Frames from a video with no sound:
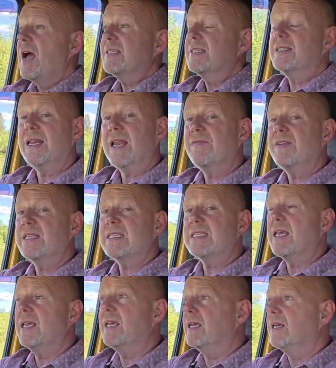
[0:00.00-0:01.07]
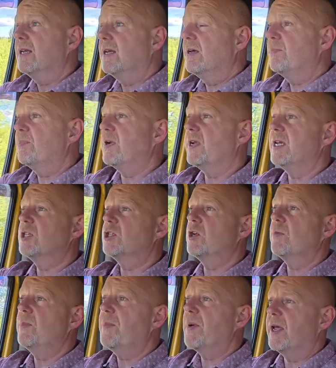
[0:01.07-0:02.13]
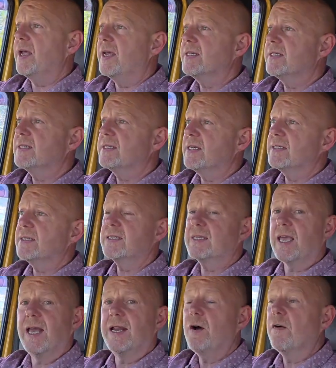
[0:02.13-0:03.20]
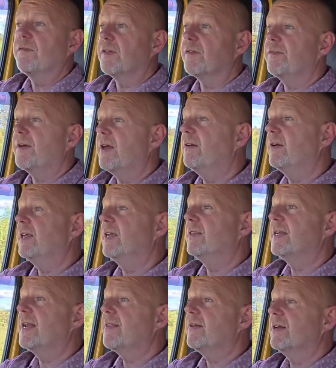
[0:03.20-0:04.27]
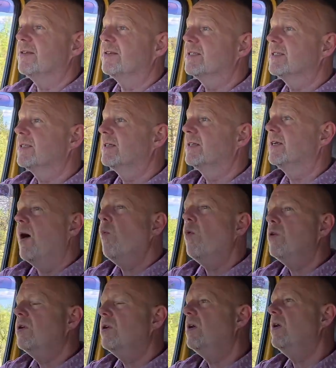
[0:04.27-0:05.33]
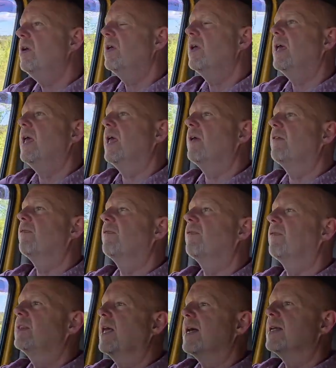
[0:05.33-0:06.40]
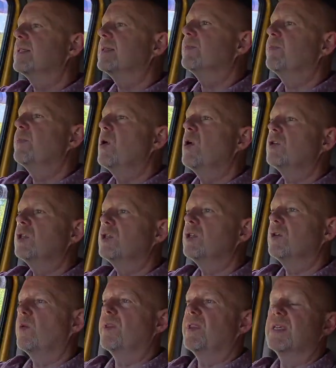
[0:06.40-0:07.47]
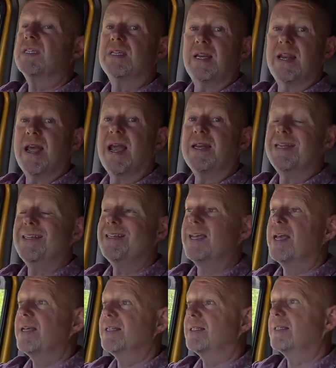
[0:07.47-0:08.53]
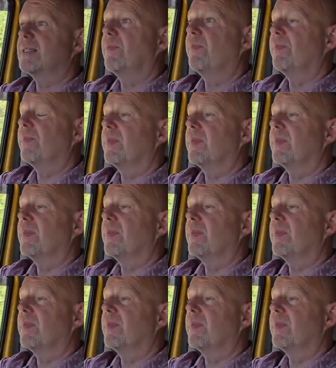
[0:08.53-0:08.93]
I still haven't seen a British number plate since getting off the ferry in the Netherlands. I wonder if that's more to do with this 90 days